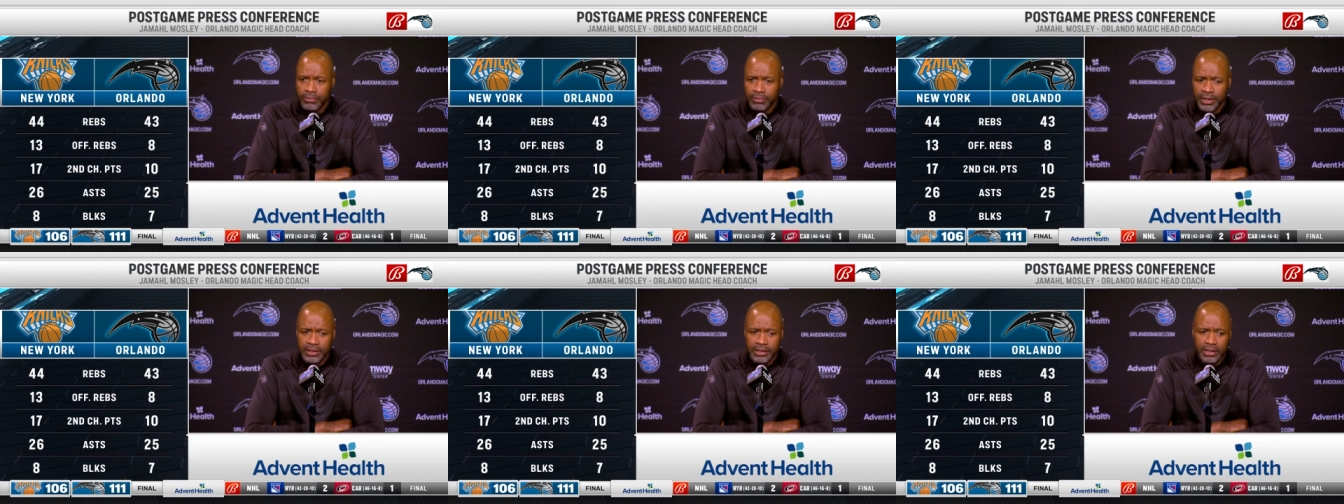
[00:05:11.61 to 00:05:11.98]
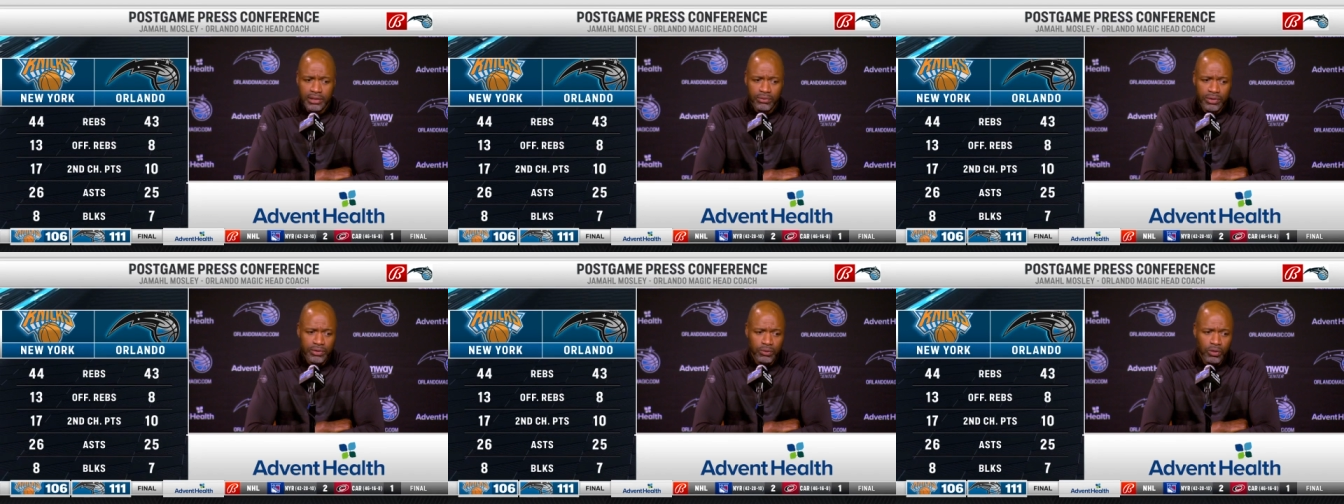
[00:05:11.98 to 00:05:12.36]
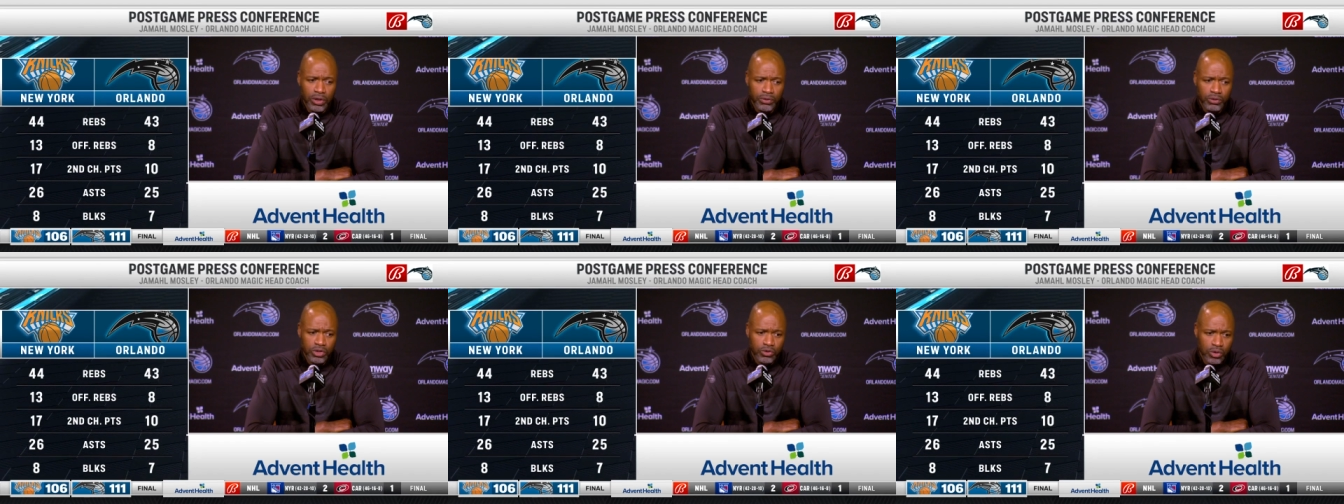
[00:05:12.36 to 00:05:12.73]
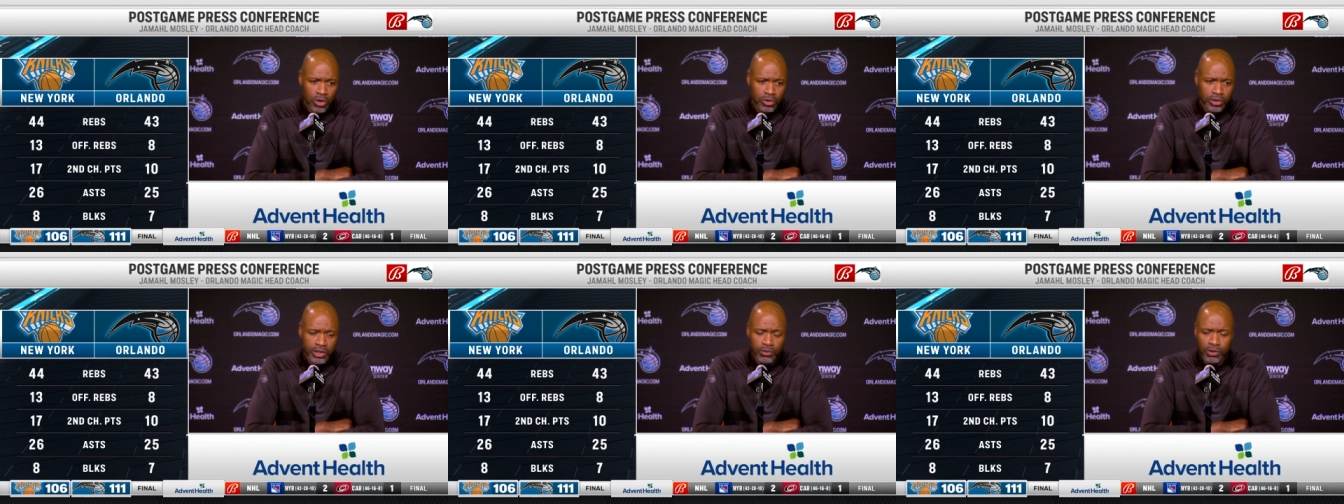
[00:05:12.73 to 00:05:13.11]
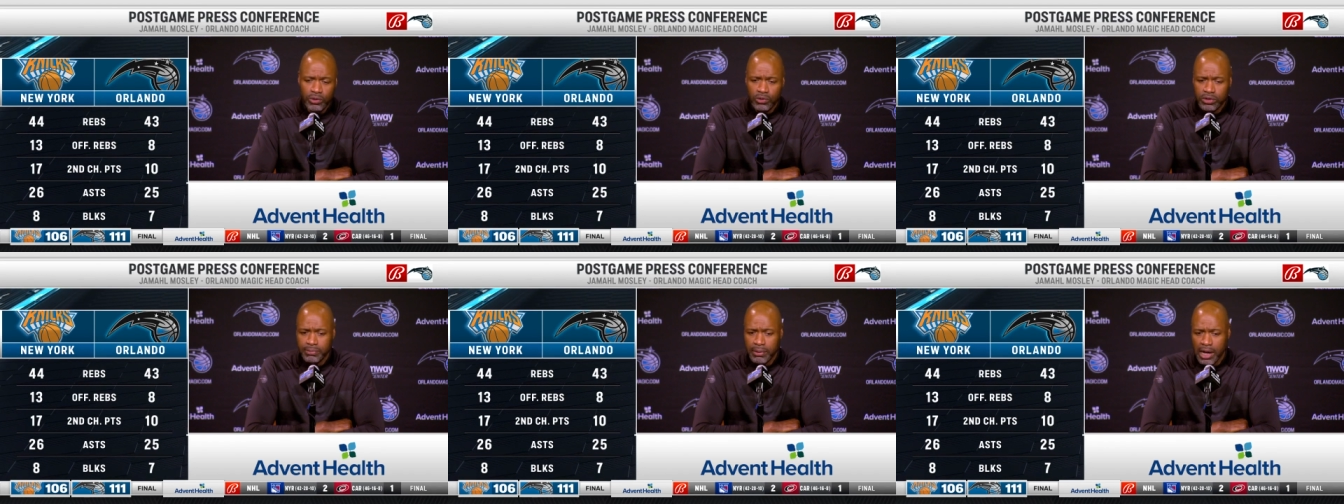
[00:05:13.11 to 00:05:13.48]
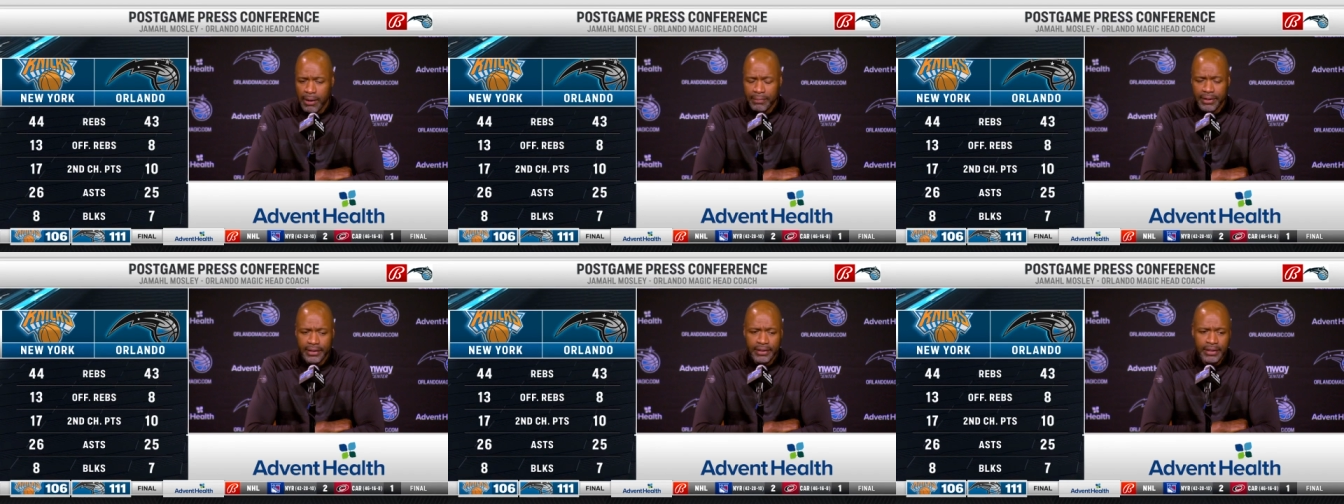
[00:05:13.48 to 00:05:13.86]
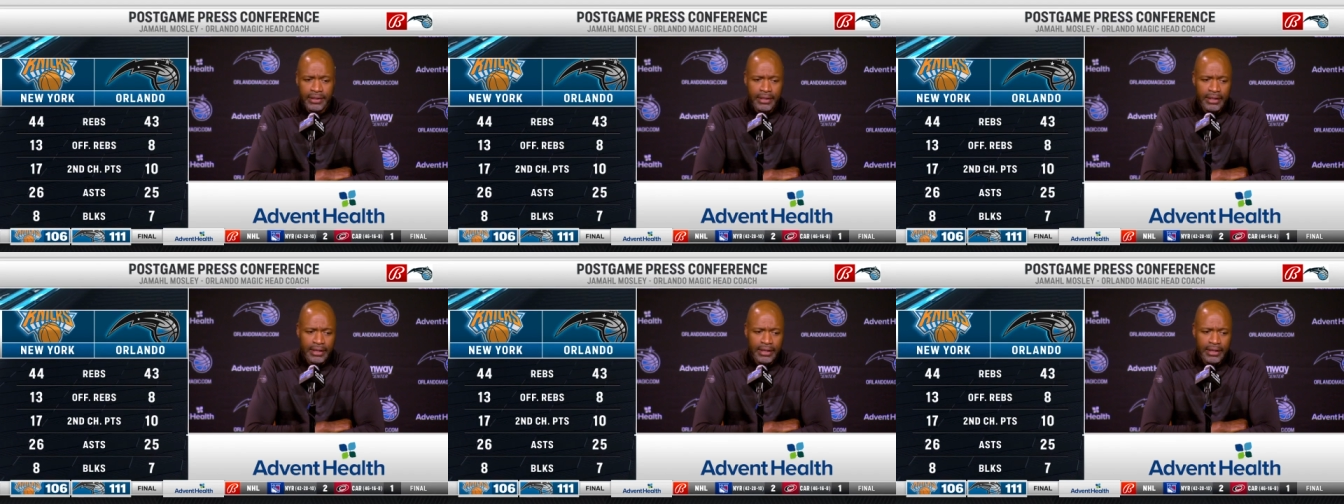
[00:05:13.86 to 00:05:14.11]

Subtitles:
mixing when one was rolling, one was popping.